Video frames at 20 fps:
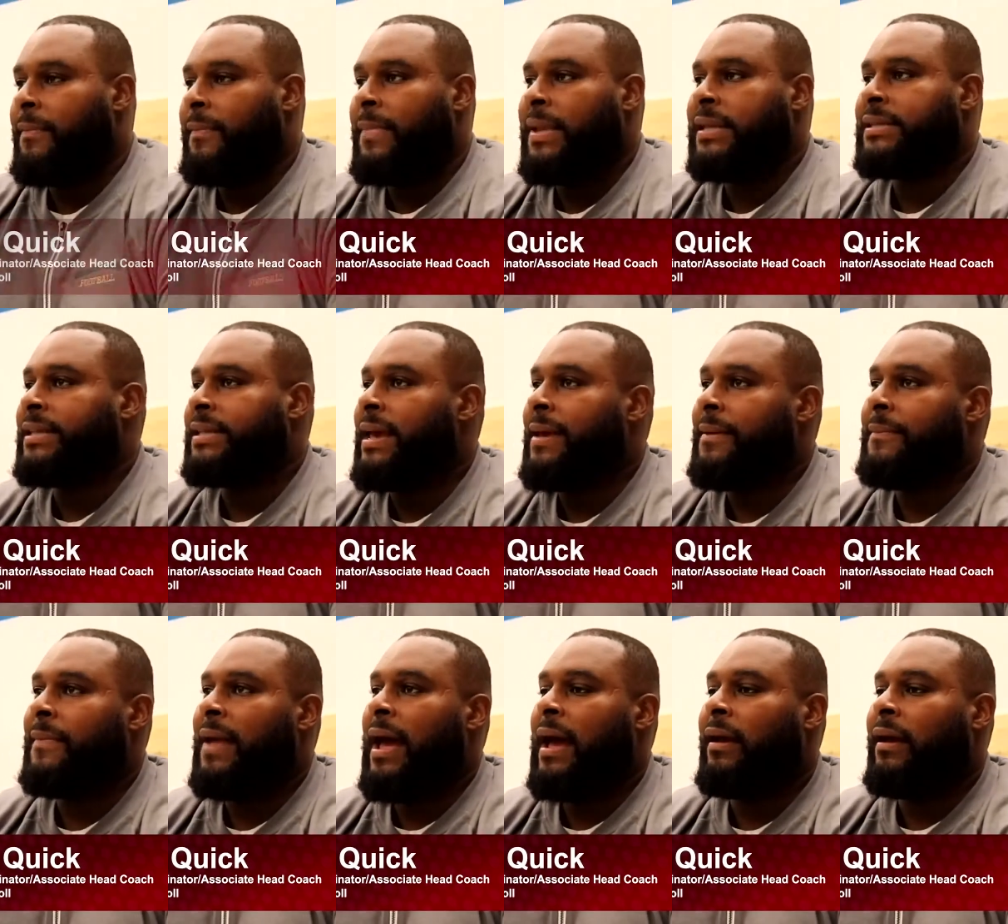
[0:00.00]
He
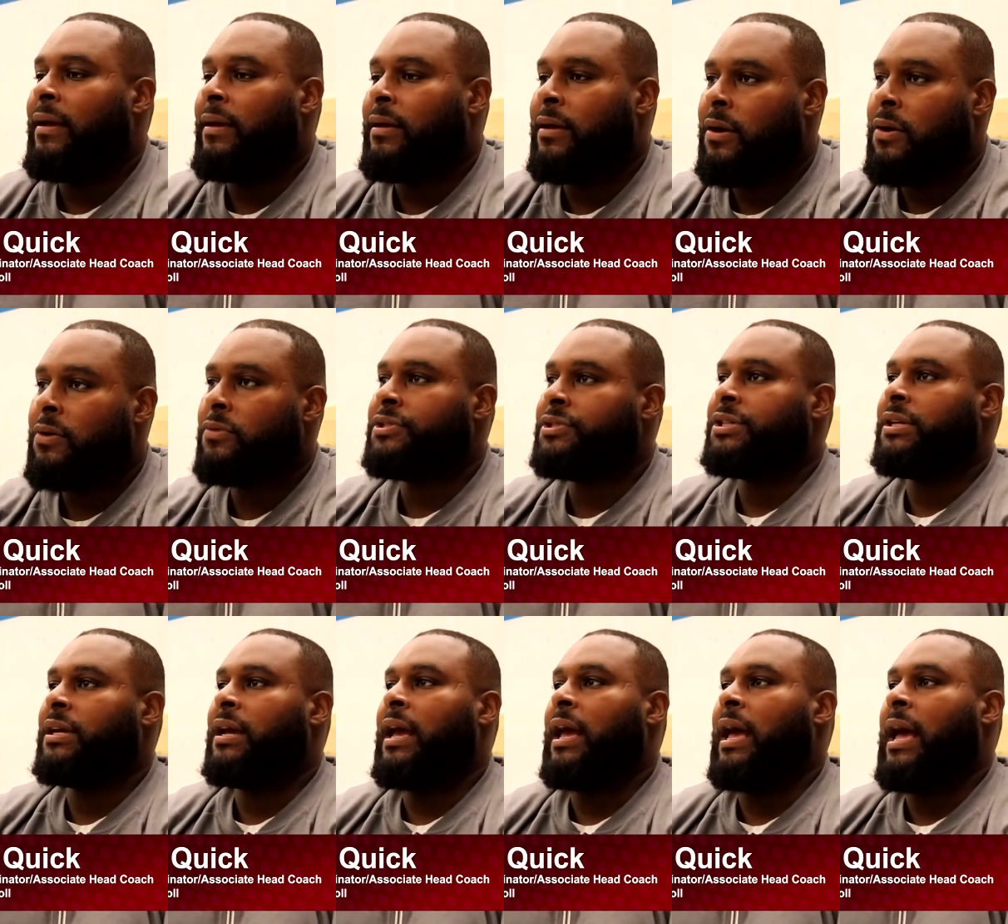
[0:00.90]
said, Coach,
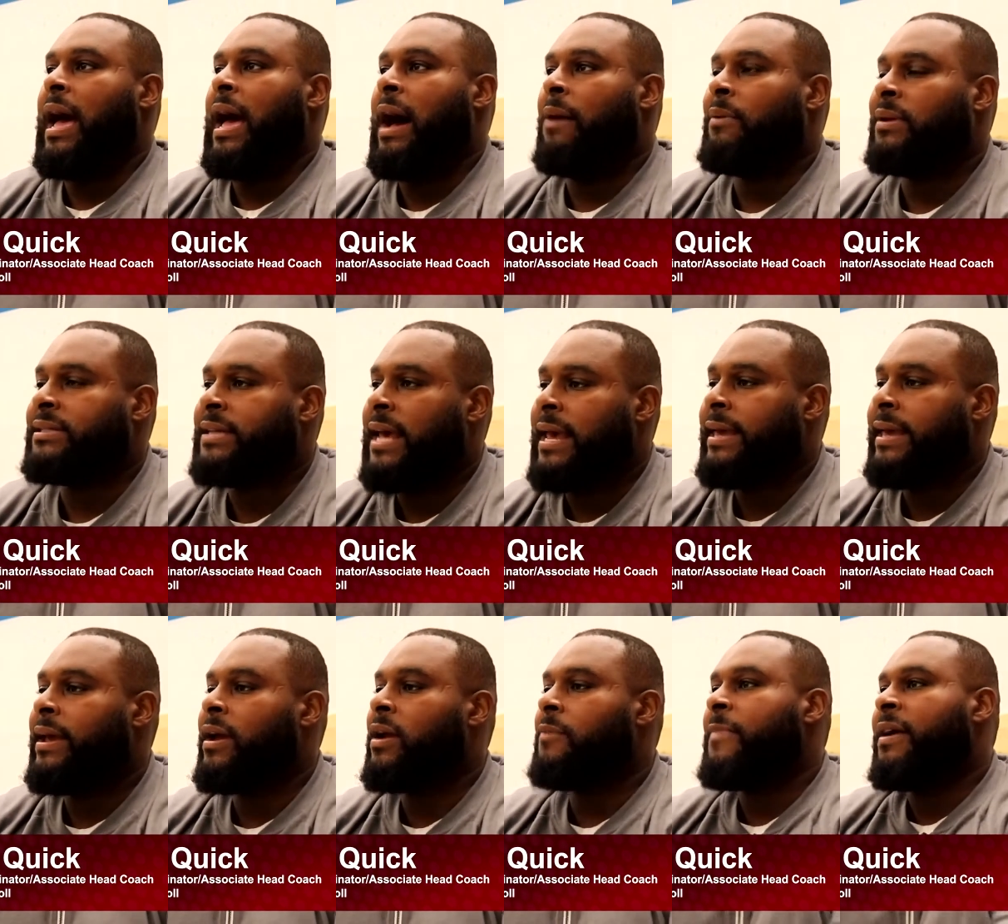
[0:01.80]
I would take
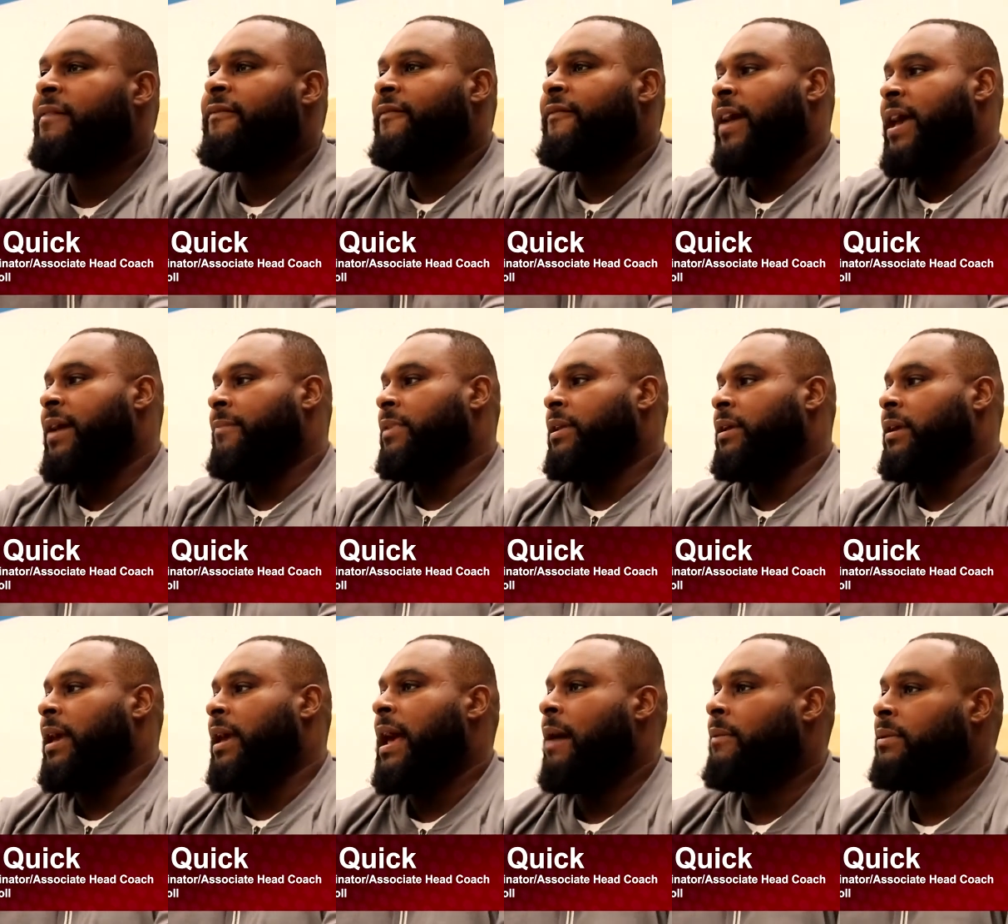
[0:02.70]
care of my family,
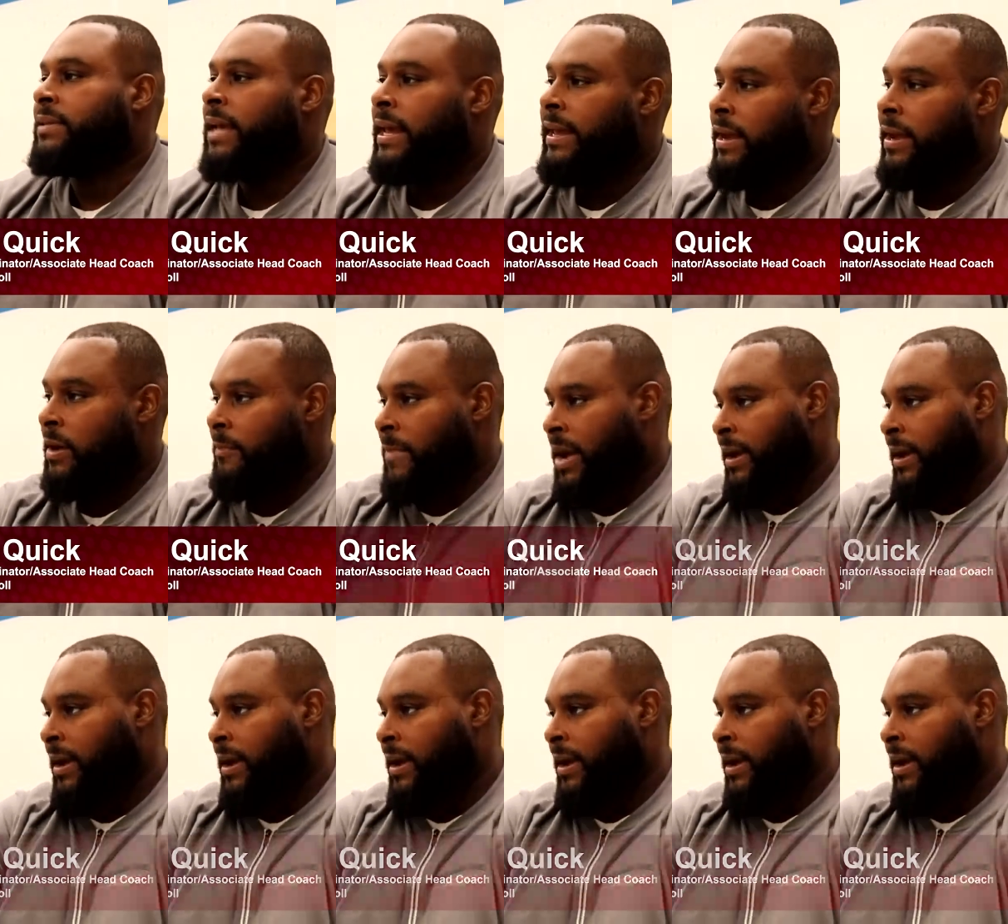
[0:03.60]
I would take care of my